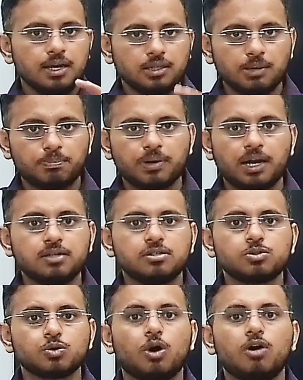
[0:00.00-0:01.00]
the
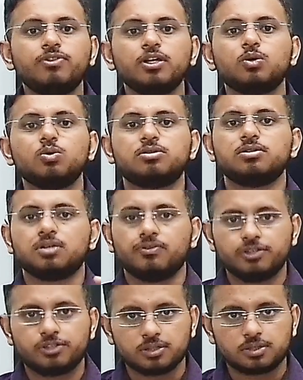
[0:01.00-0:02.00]
prices of the goods and
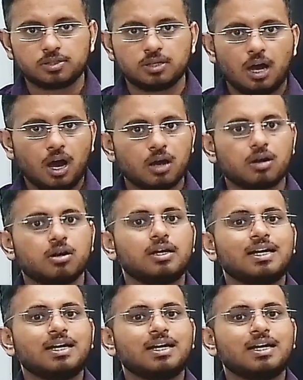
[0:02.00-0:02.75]
services are